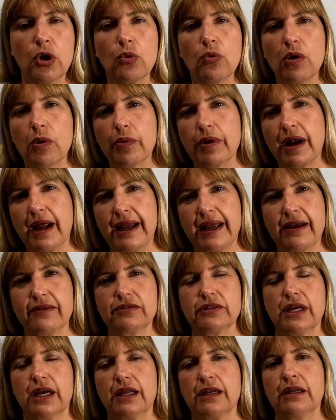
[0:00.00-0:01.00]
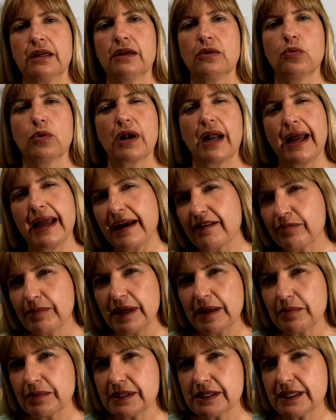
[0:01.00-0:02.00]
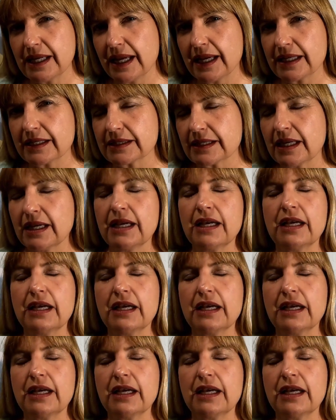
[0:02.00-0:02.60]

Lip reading: what would I have done? Would I have made mistakes?